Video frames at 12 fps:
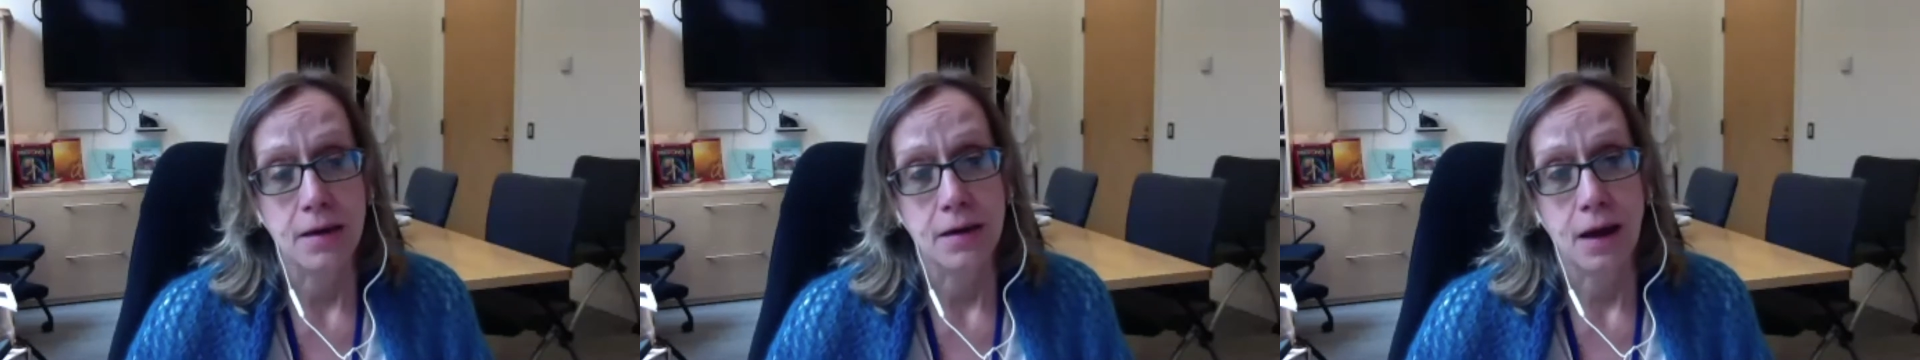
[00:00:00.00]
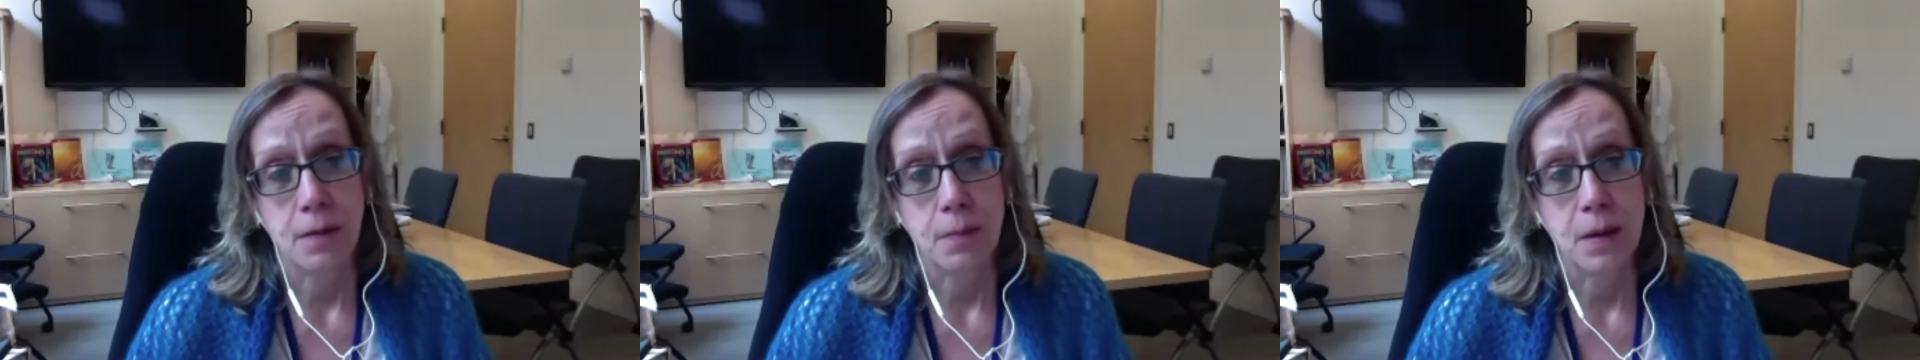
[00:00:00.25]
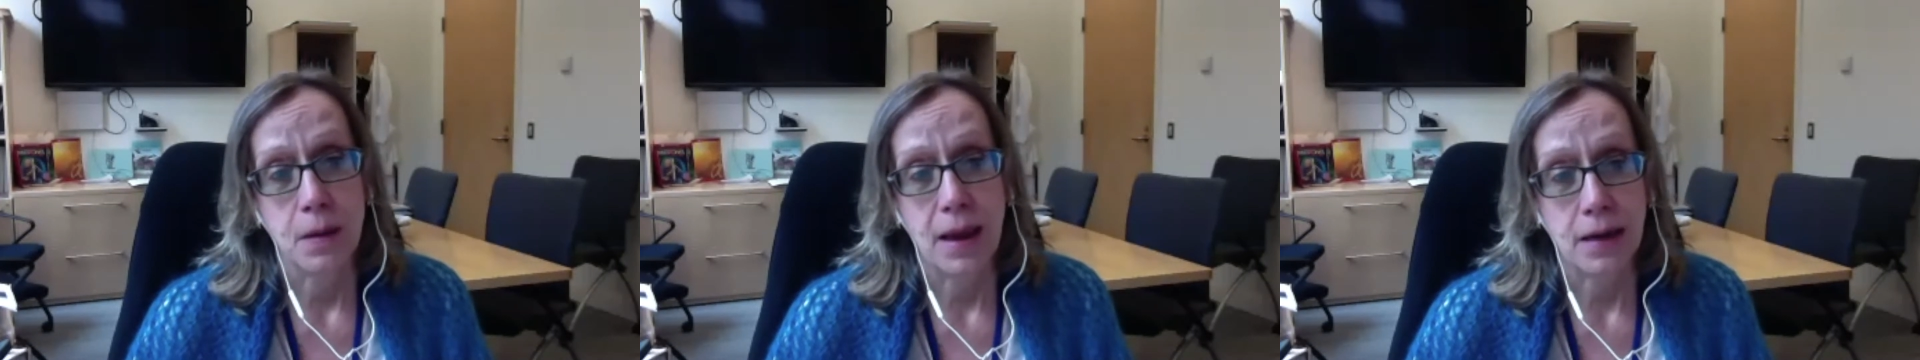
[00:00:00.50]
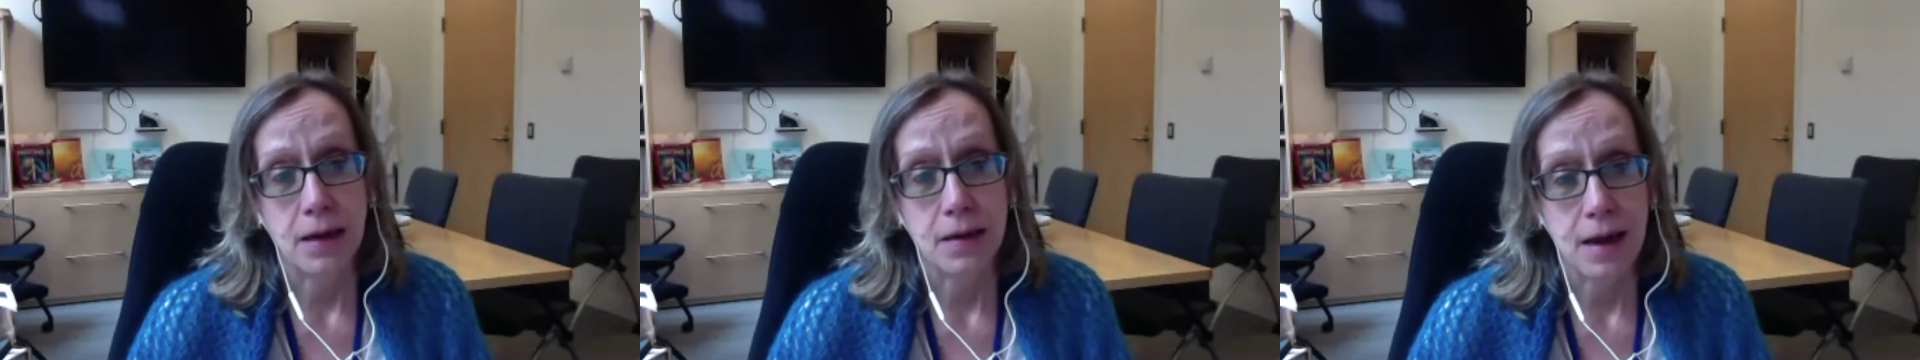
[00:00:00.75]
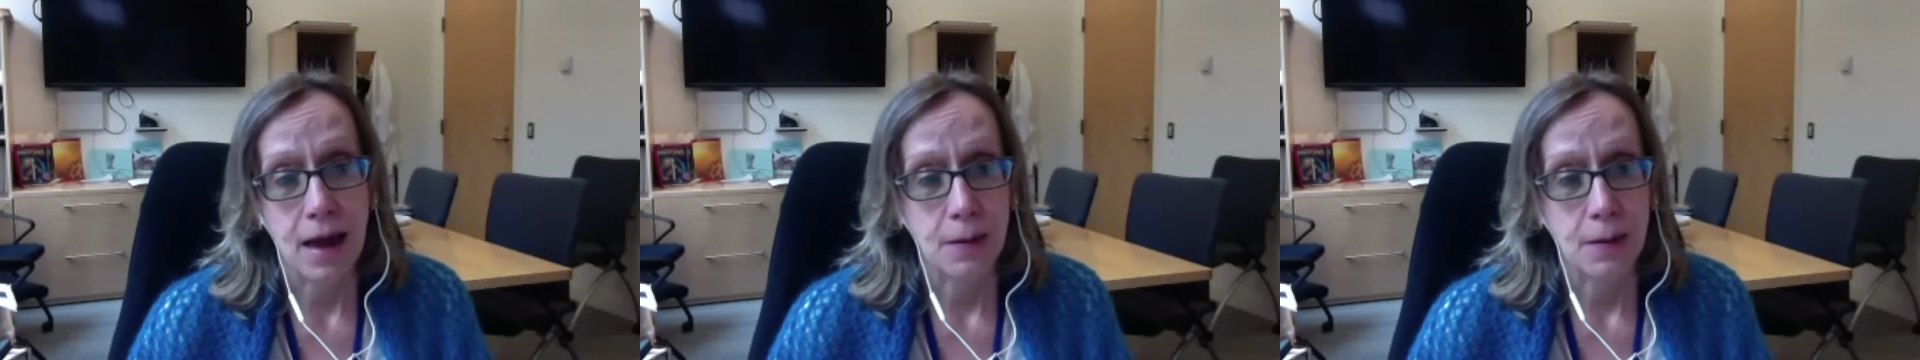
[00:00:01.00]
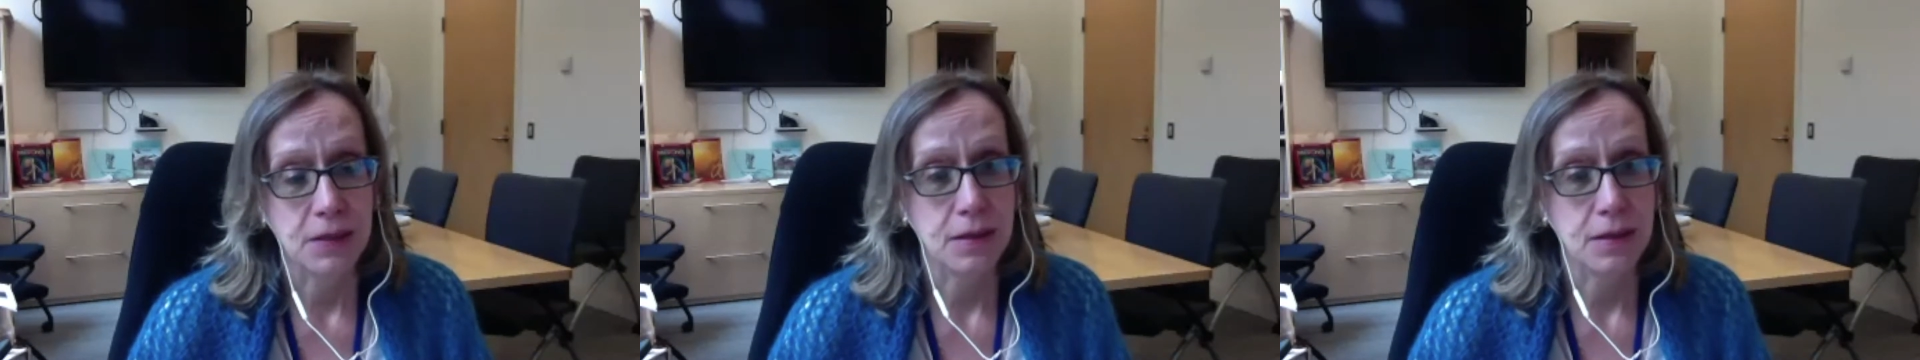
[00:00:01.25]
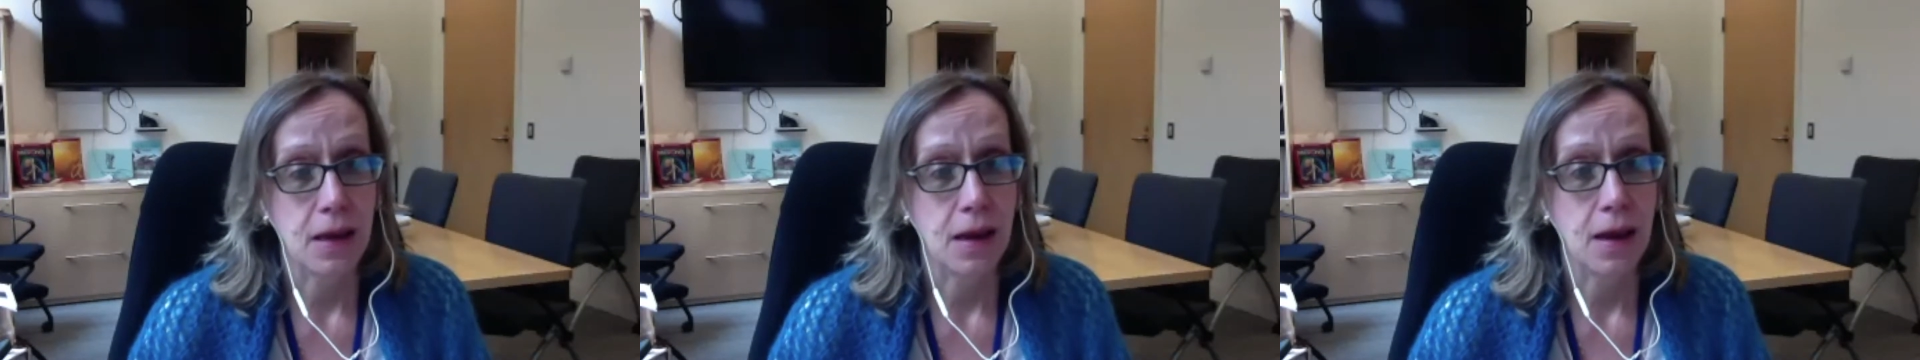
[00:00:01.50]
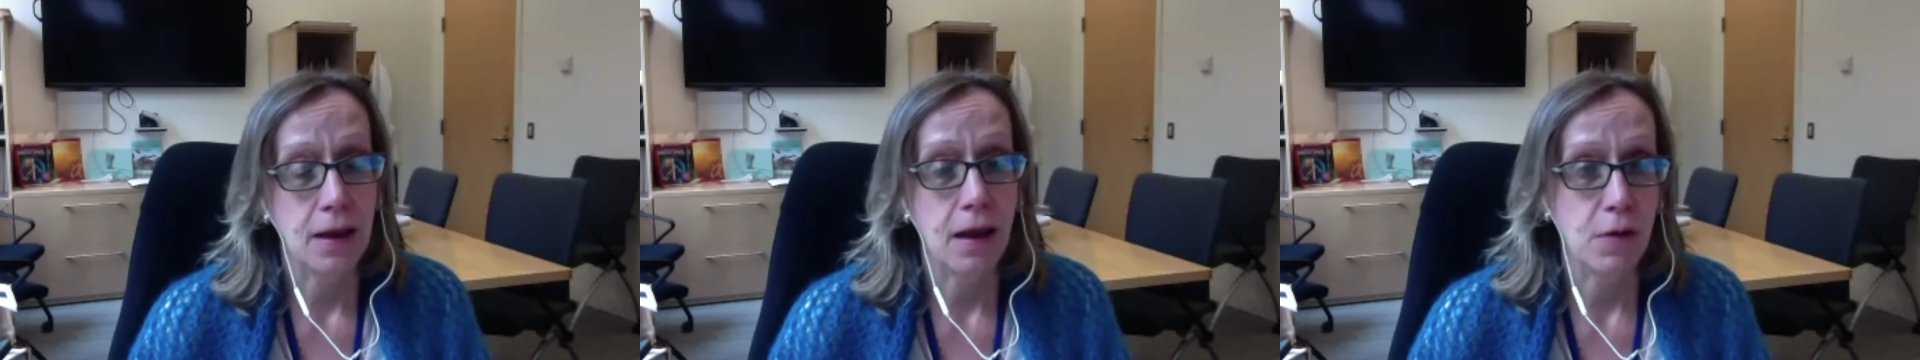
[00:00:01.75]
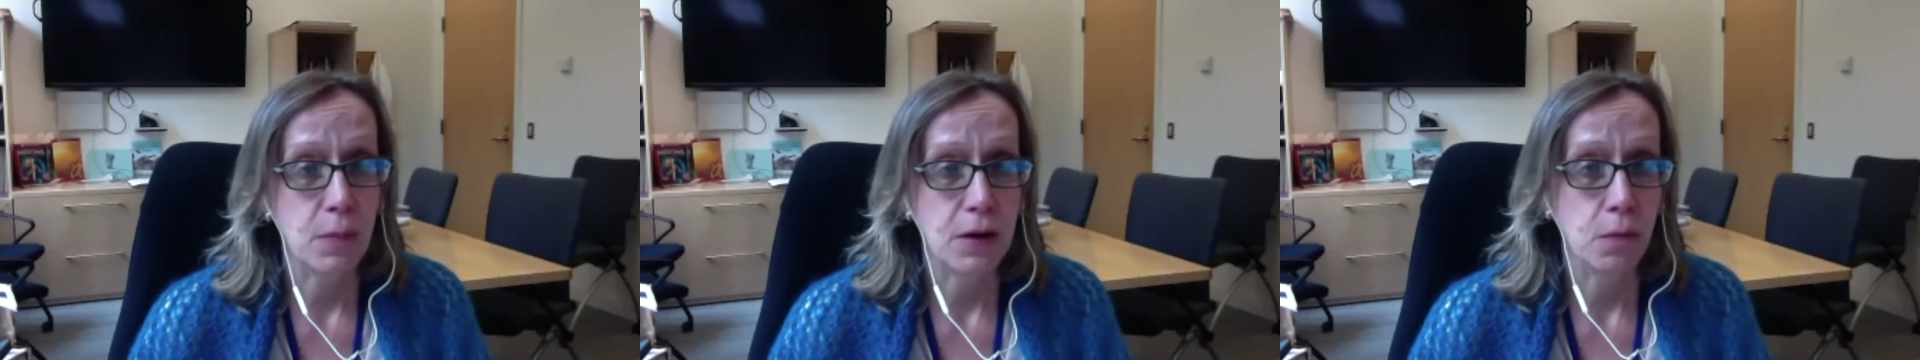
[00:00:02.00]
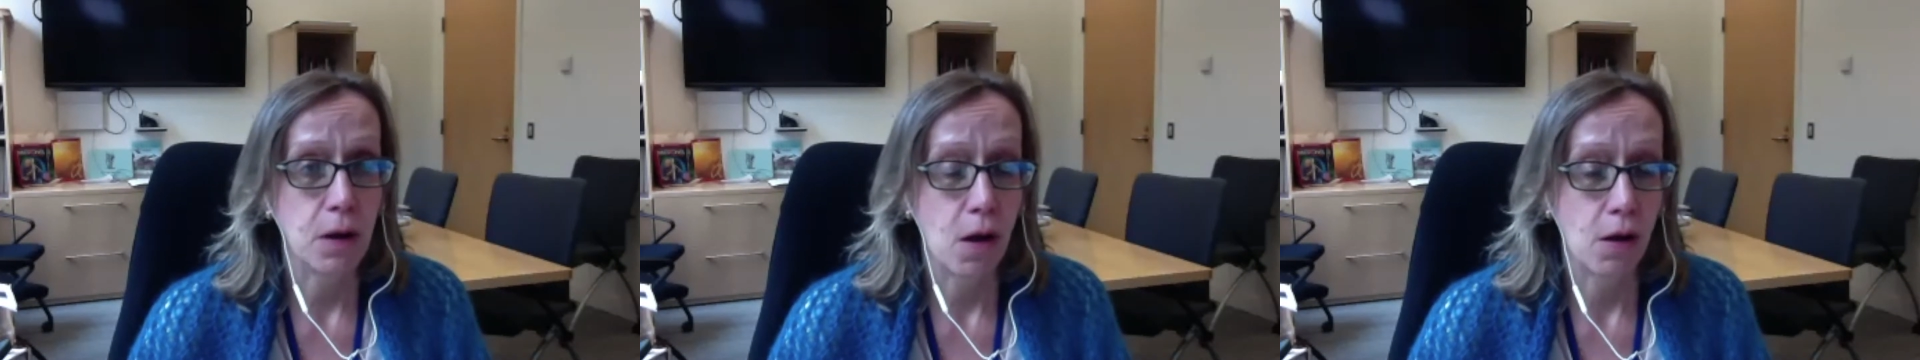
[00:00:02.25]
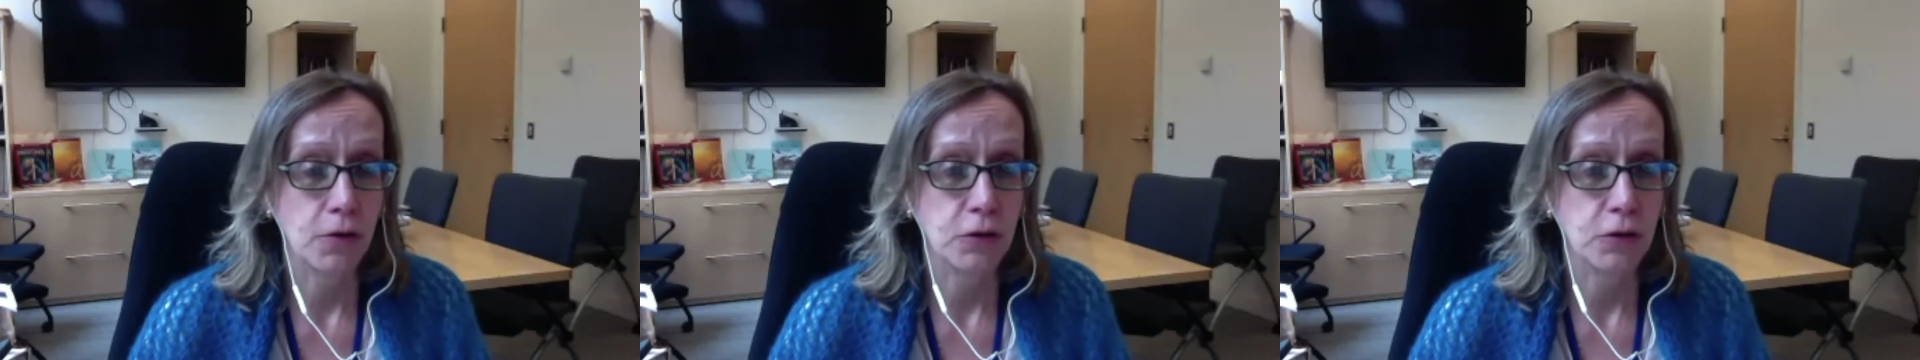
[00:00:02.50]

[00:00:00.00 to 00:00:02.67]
many times the government will also